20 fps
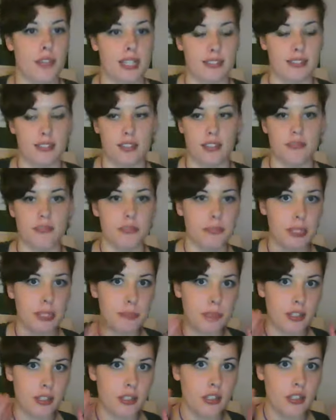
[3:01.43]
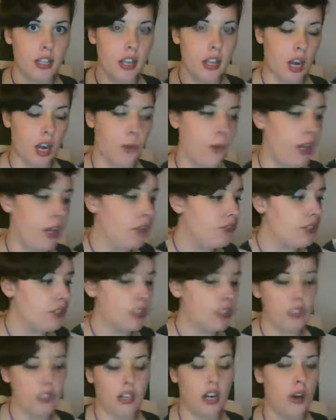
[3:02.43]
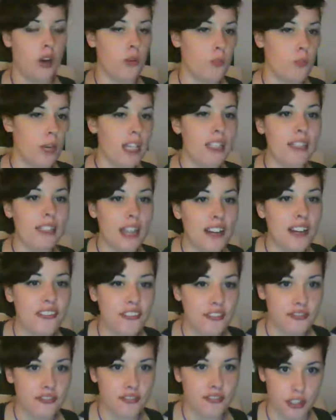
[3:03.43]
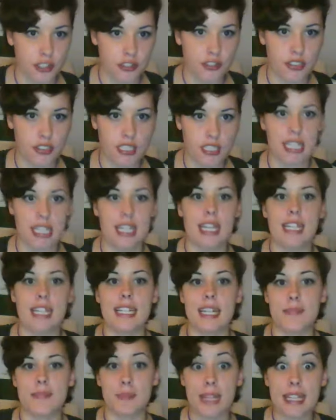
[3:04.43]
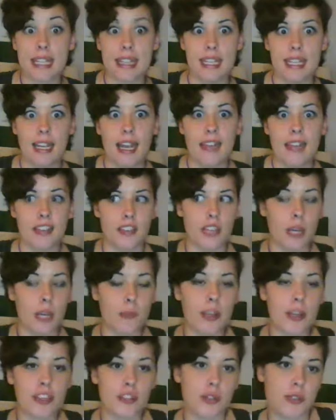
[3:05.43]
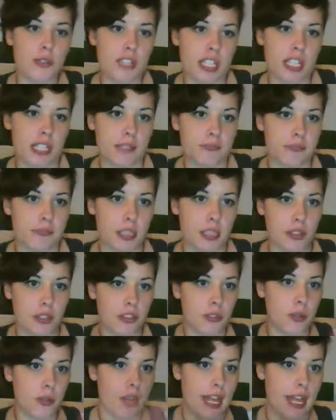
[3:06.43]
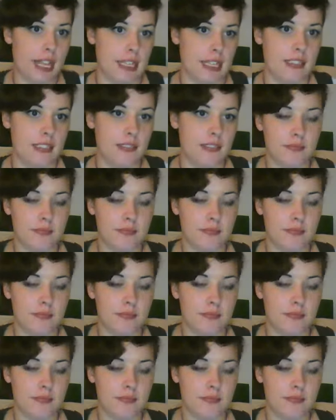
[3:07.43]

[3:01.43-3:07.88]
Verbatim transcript: that stuff, and people are well enough versed and admit that they went through shit. They went through hell.